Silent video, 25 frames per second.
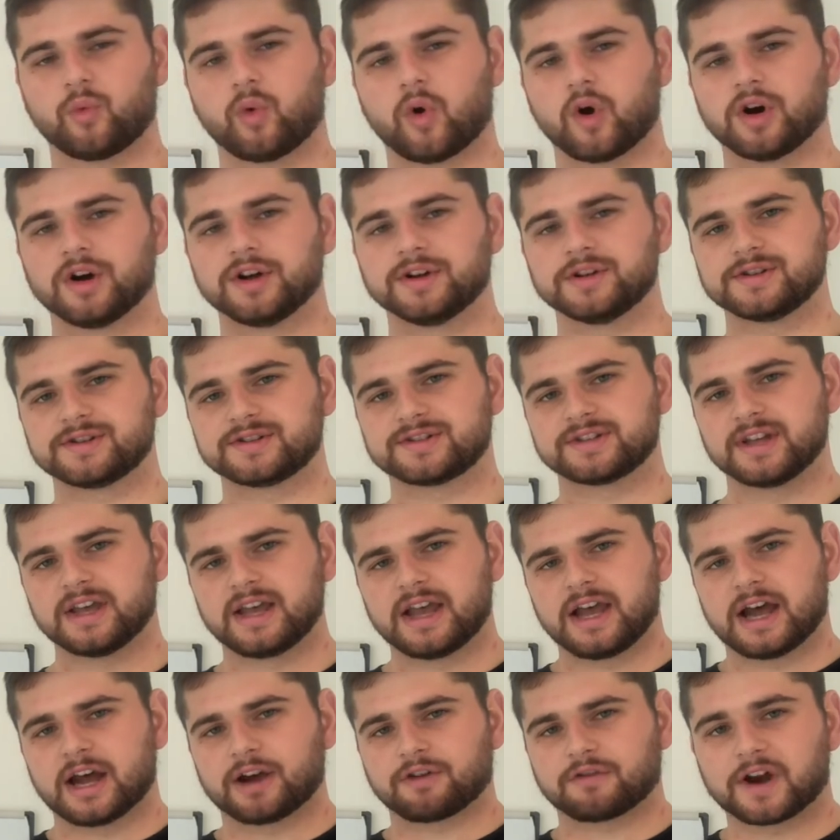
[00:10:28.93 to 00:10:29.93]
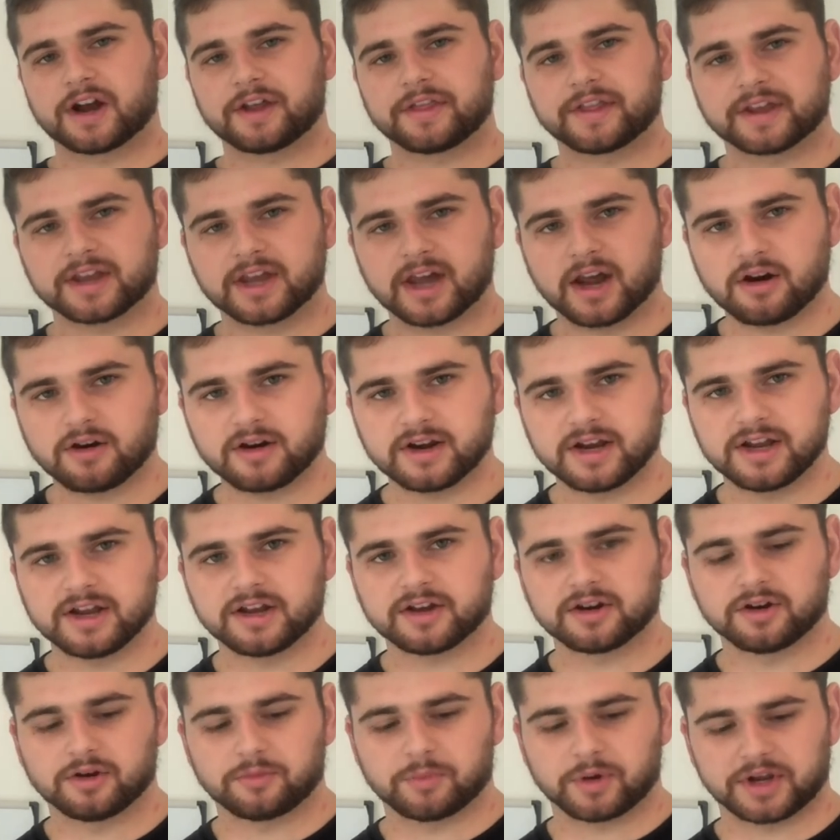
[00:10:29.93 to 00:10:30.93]
was around the current
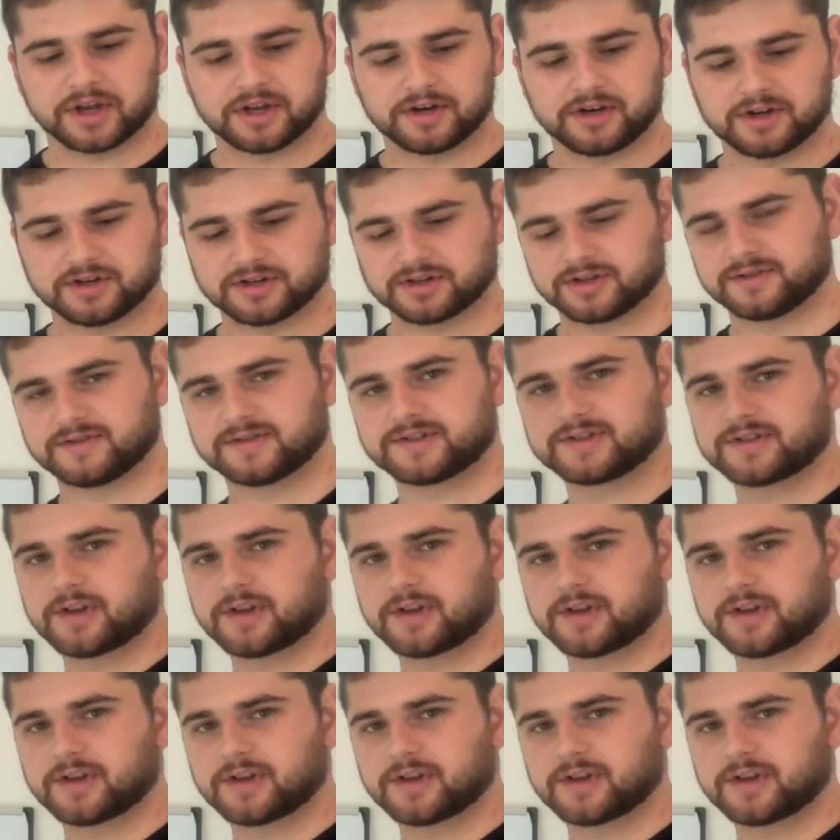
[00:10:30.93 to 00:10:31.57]
economic conditions.